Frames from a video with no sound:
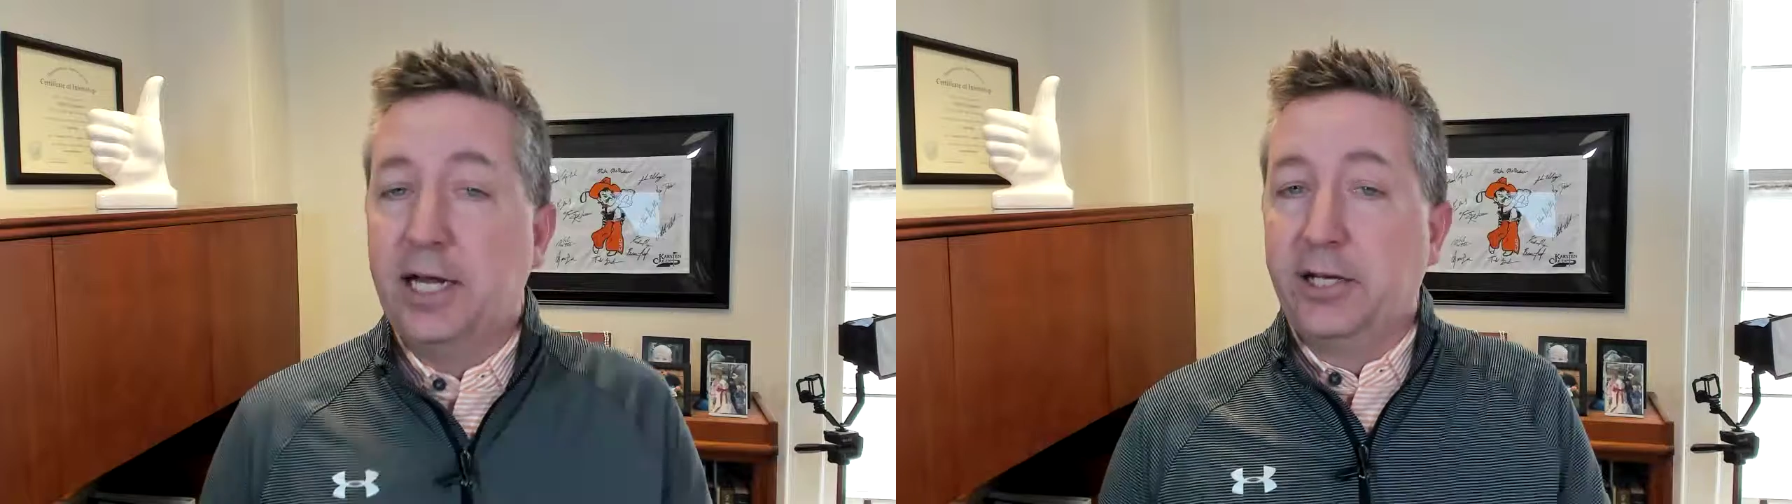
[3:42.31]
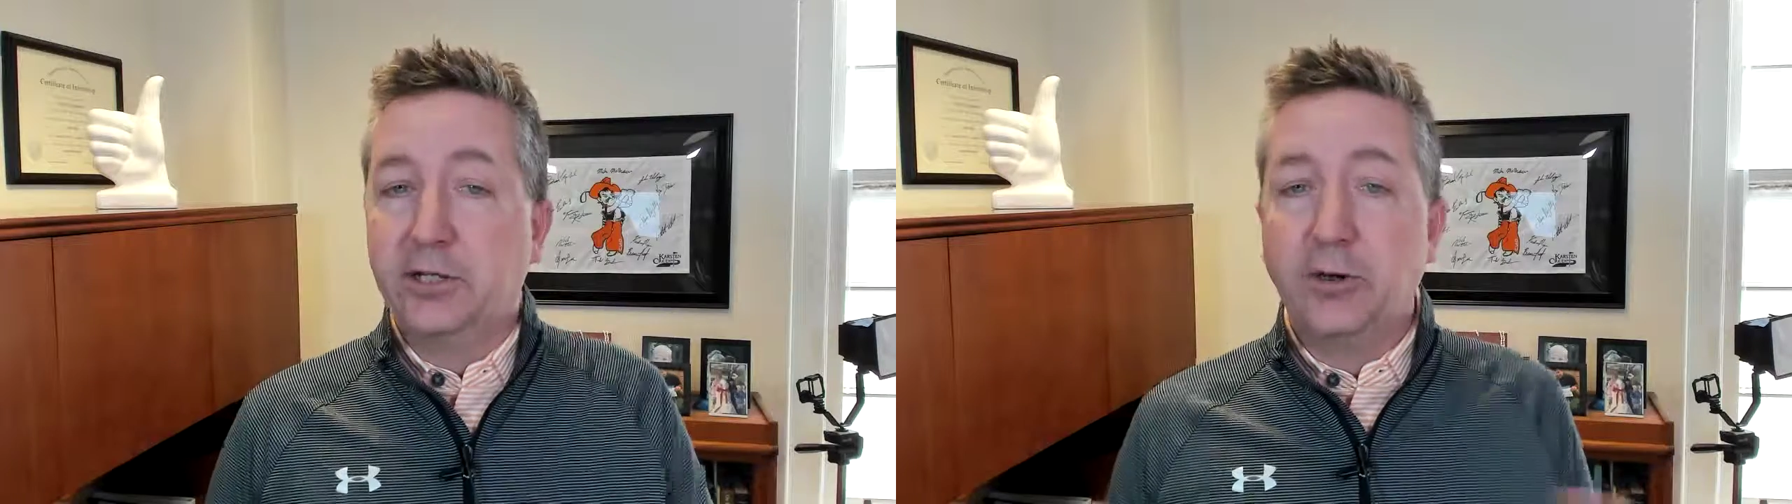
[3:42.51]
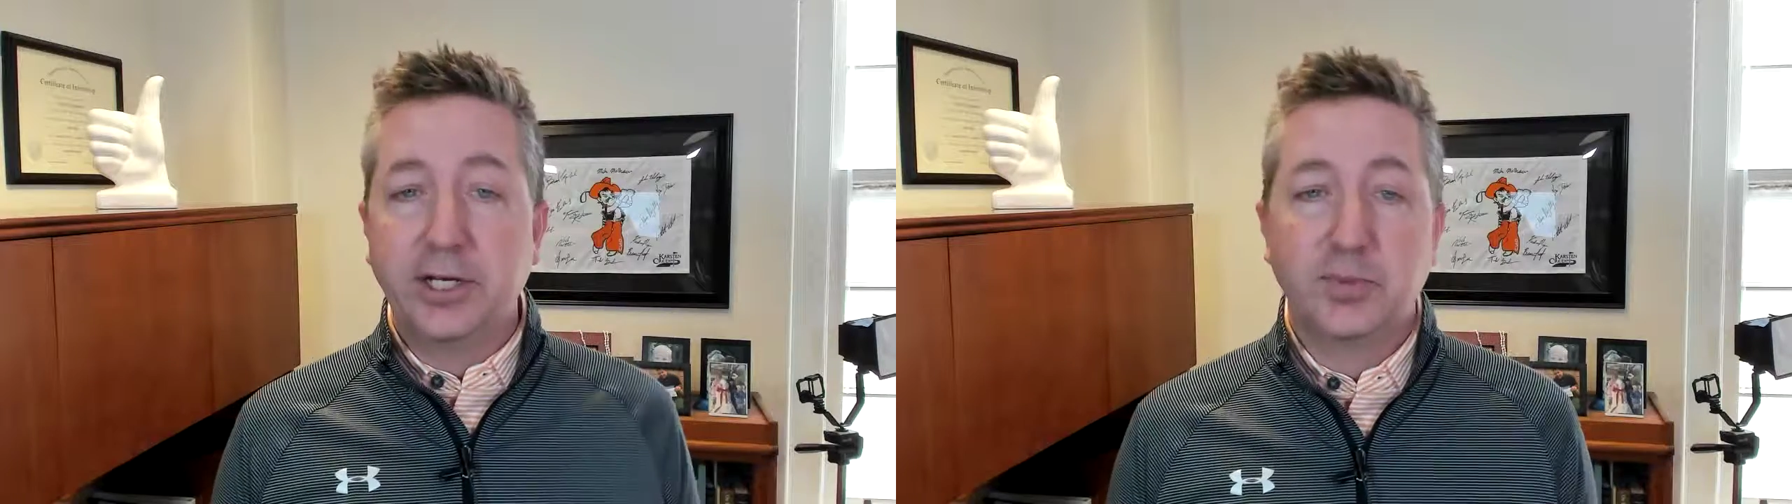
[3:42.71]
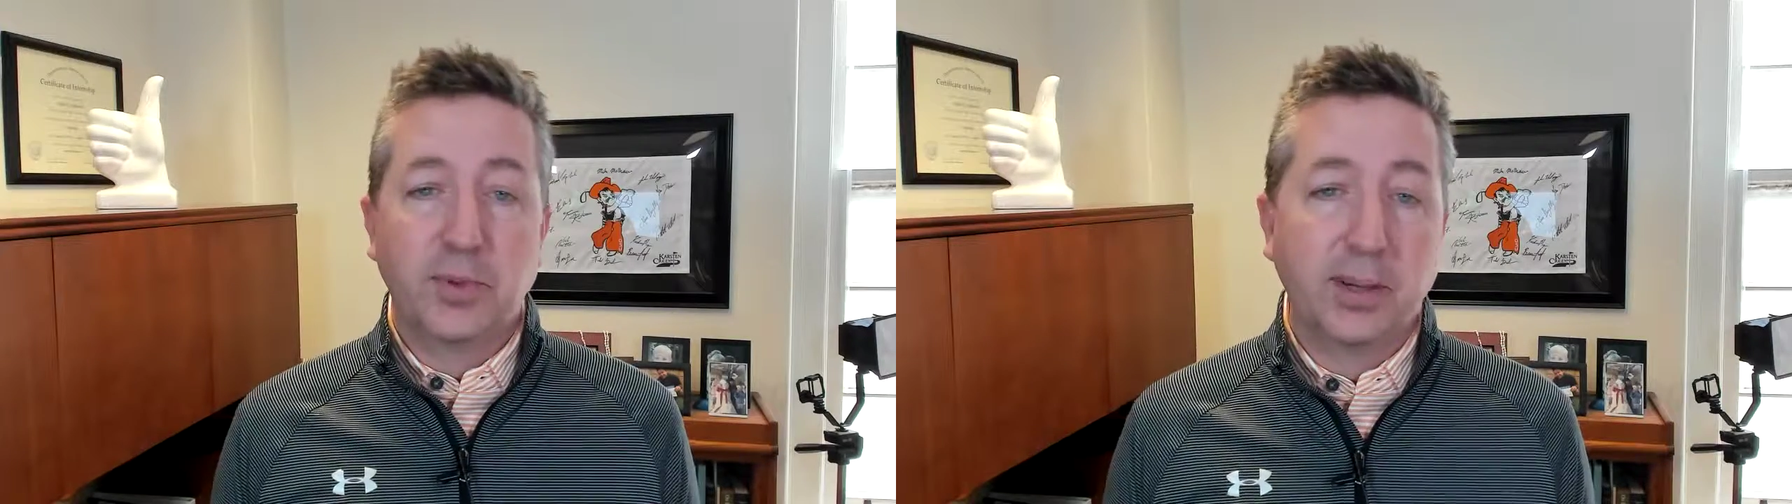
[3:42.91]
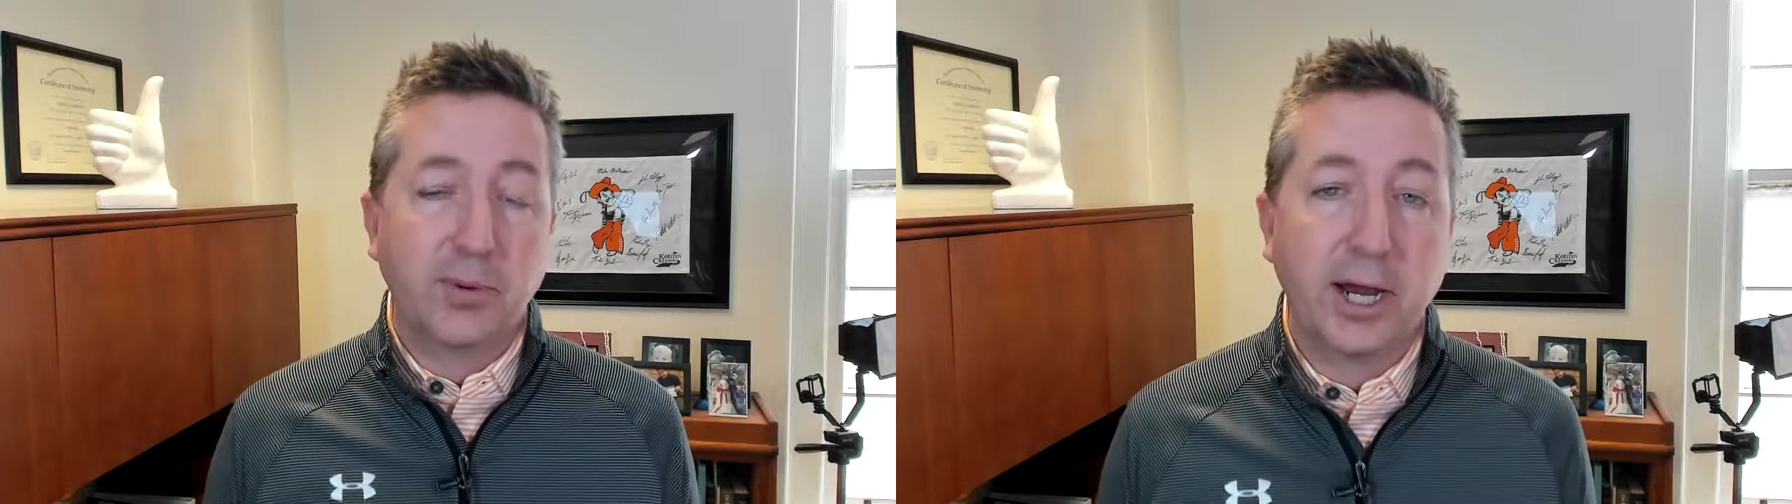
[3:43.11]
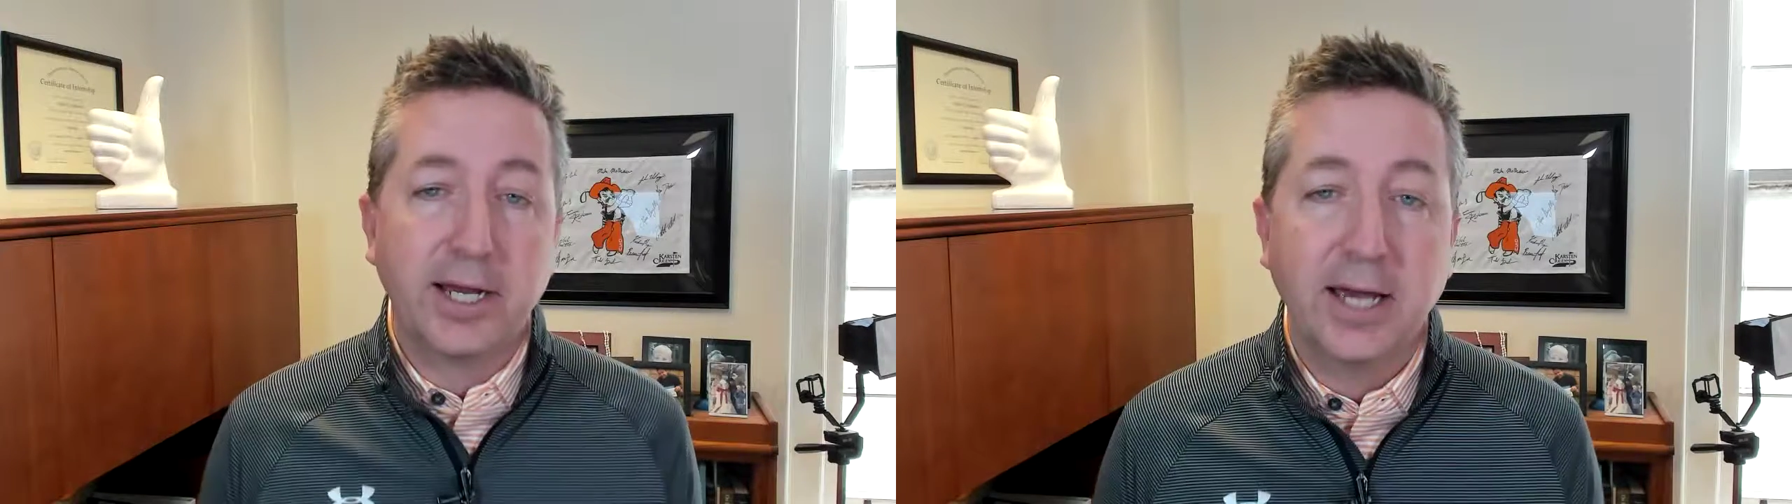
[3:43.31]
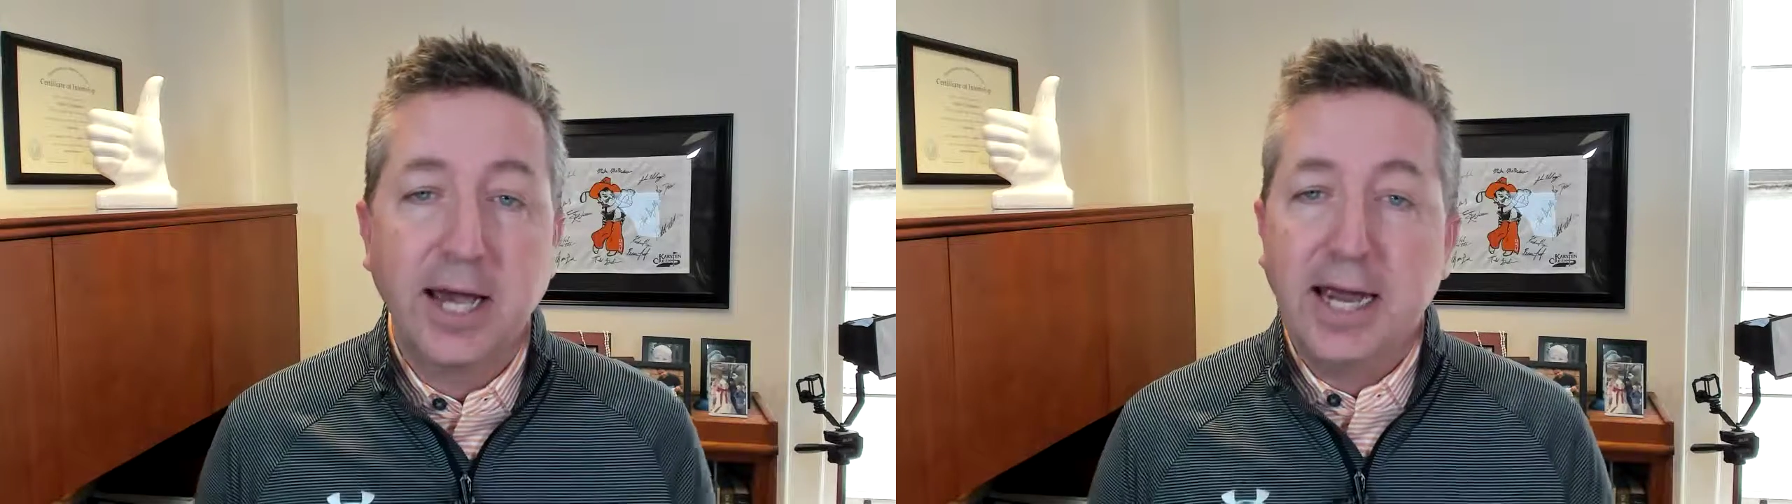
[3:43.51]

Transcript: including spring break.